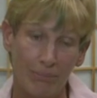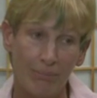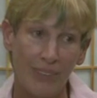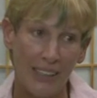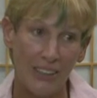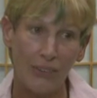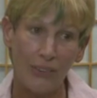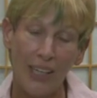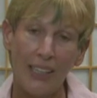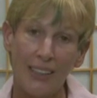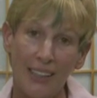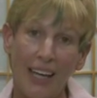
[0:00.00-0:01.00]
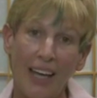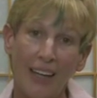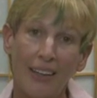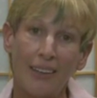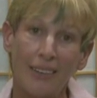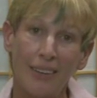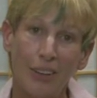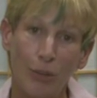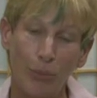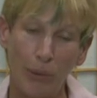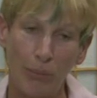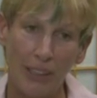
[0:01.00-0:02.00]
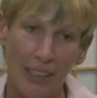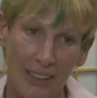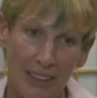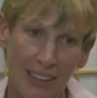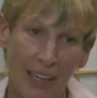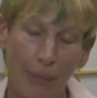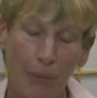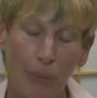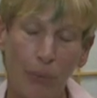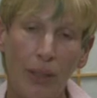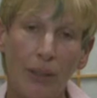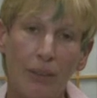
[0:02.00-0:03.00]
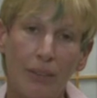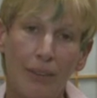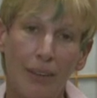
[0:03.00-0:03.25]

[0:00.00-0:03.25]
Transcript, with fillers: That's okay today. Maybe next time it will.